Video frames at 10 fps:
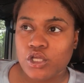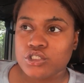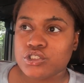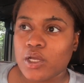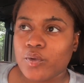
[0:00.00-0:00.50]

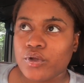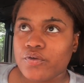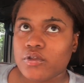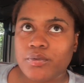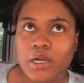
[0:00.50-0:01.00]
So I went
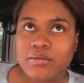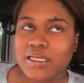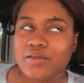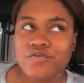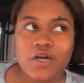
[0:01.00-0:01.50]
over there probably
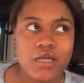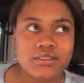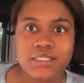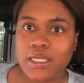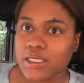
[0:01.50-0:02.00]
like 5
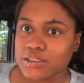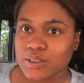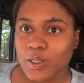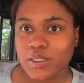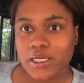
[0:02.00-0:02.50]
seconds.
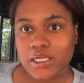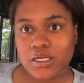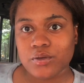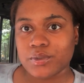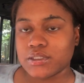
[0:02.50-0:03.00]
All I
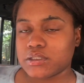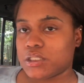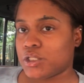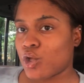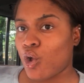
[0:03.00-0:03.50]
hear was,
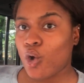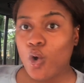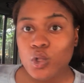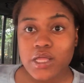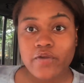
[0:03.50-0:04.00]

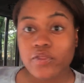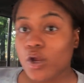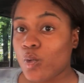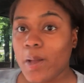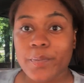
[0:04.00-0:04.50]
who left
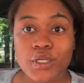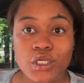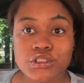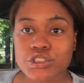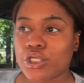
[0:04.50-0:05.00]
their weapon
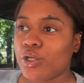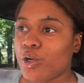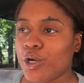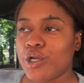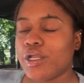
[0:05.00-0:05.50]

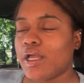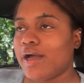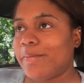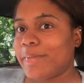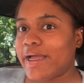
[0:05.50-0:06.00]
unsecured?
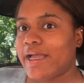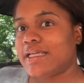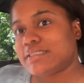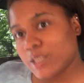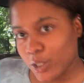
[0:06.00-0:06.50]
My
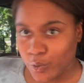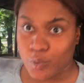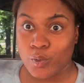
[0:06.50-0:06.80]
ass go.